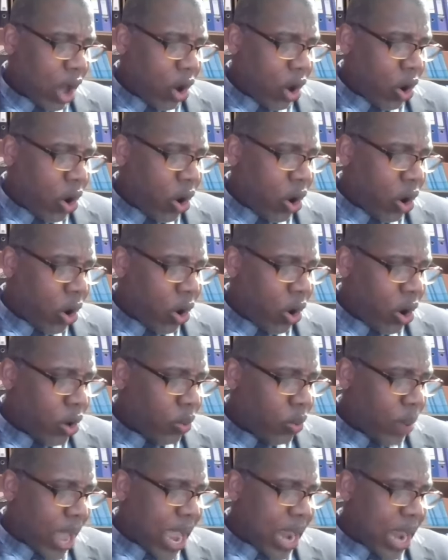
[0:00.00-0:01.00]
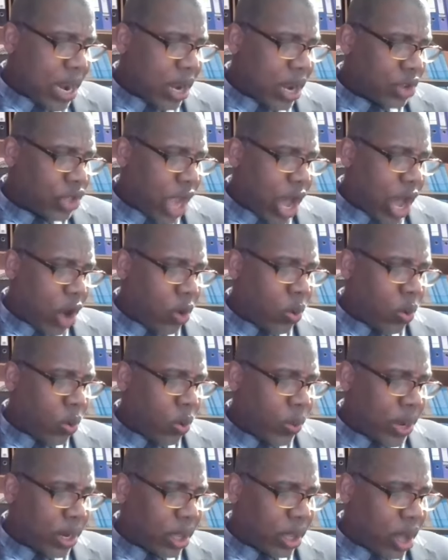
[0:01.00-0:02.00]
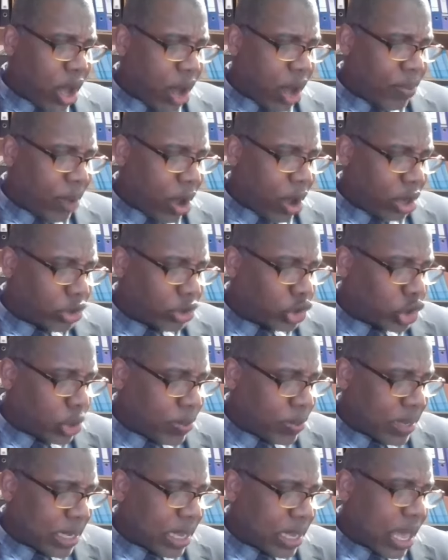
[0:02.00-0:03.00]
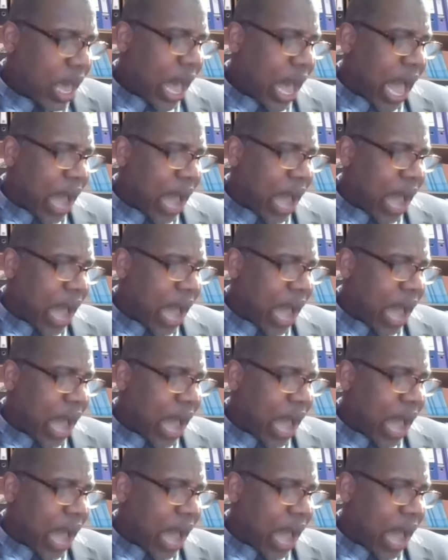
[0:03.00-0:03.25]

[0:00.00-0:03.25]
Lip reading: Oh, when thou wilt come unto me,